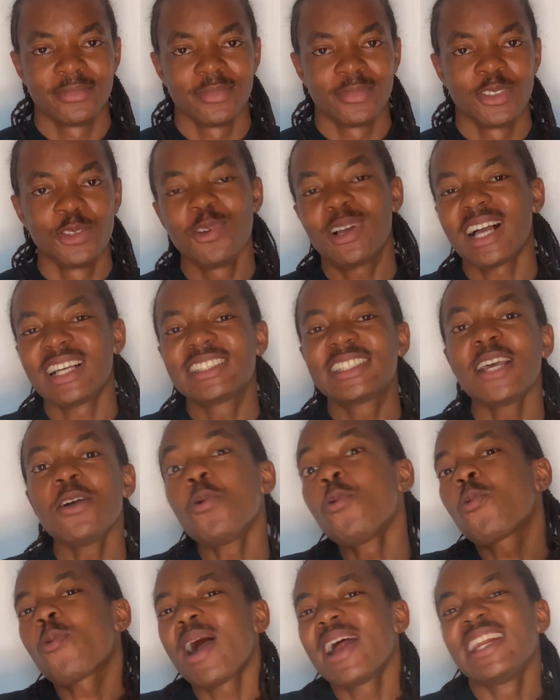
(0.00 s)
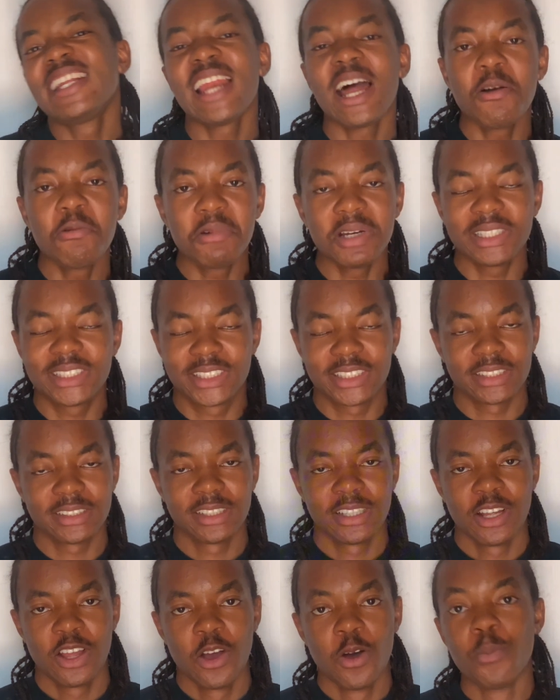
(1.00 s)
You can say Ukwuani language,
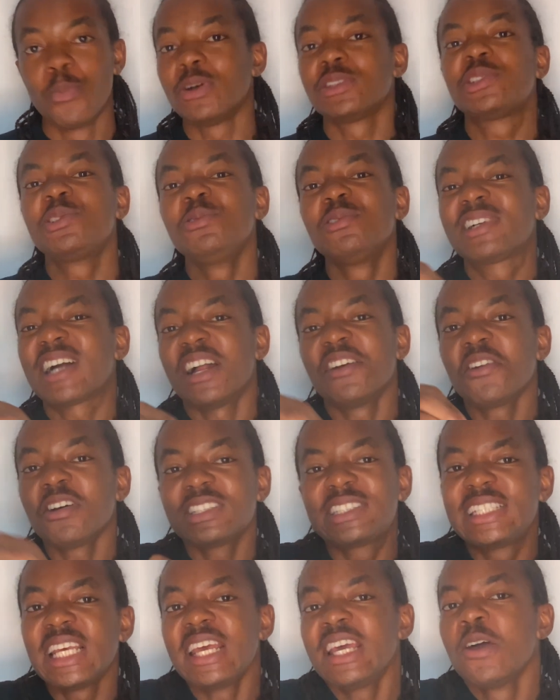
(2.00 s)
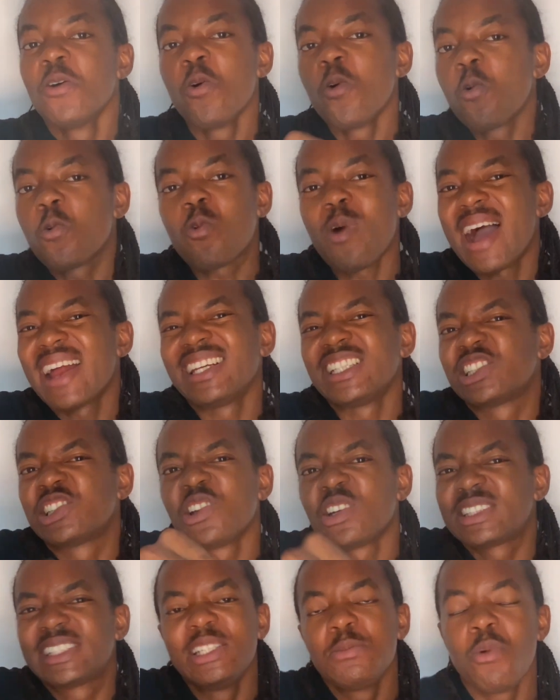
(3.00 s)
but you cannot say Ukwuani is
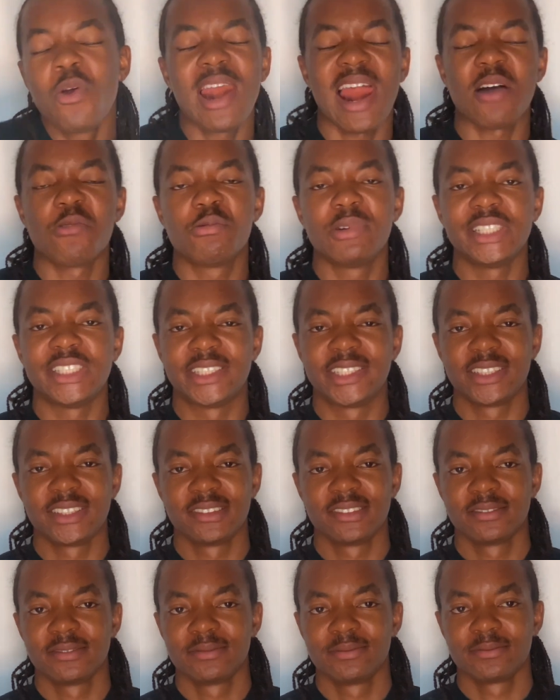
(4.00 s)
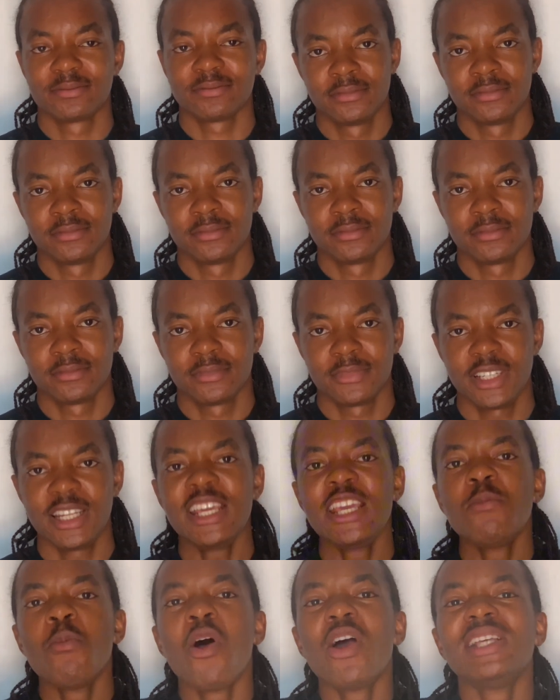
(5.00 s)
not Igbo language.
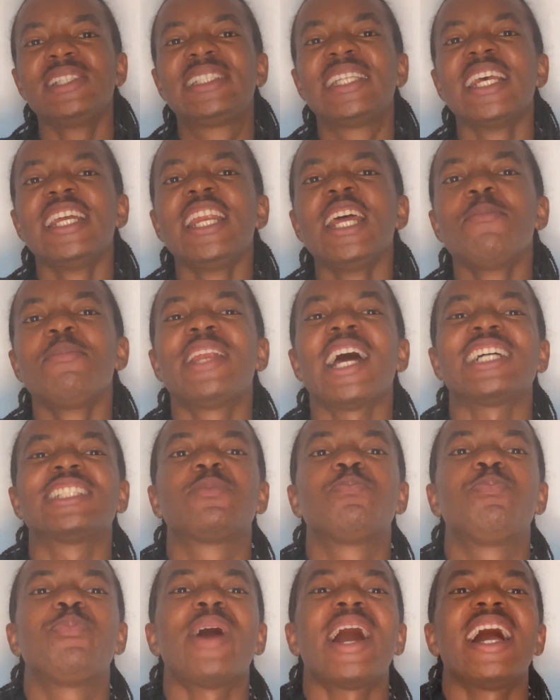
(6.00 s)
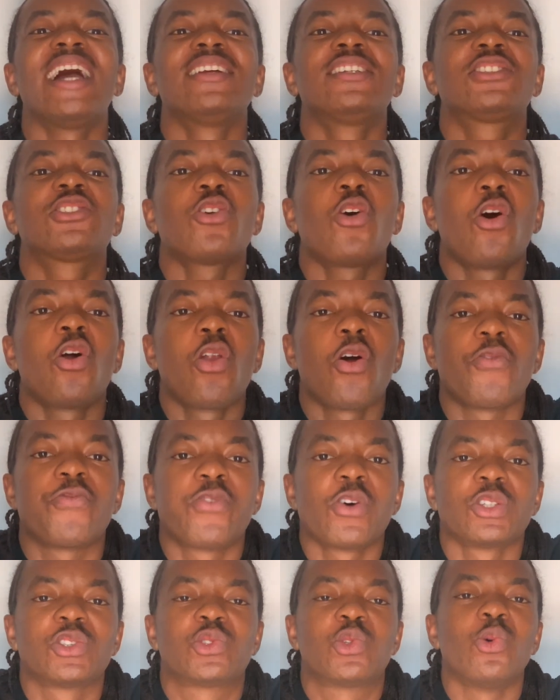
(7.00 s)
Igbo is a name that binds all of
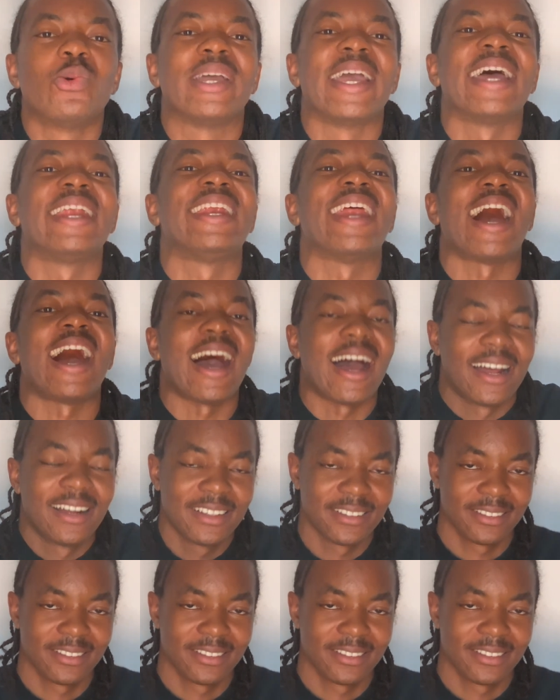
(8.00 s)
us together.